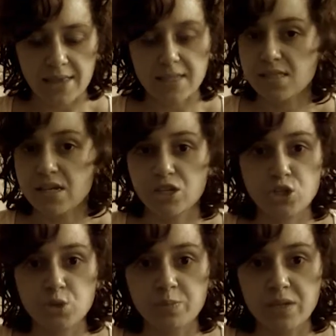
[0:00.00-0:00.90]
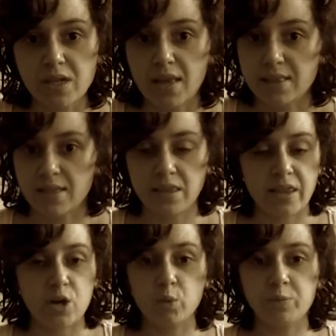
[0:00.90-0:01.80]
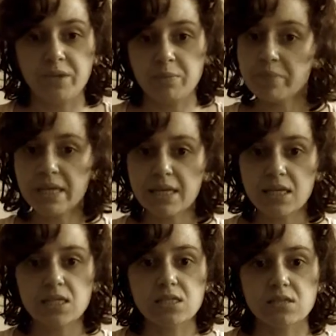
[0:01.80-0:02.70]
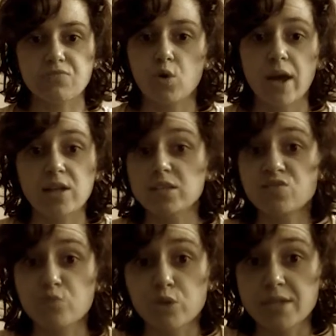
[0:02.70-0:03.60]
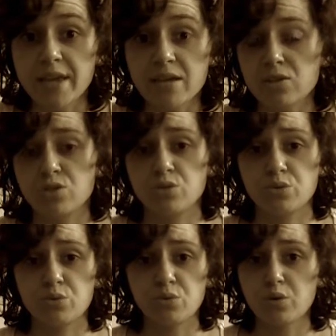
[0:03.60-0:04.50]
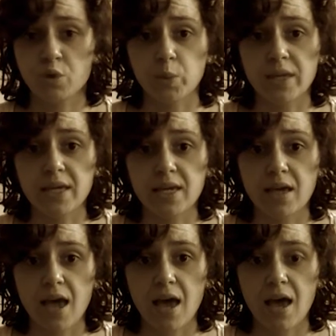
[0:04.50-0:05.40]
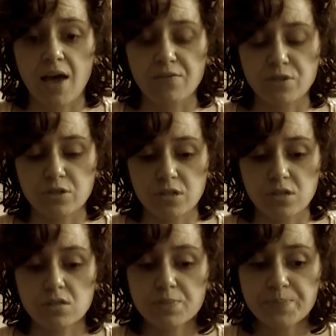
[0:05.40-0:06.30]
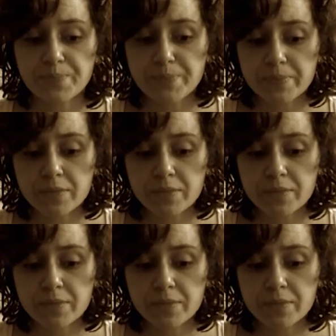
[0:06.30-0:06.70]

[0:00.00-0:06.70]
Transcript: at least there would be peace for at least for a day or two or a week after this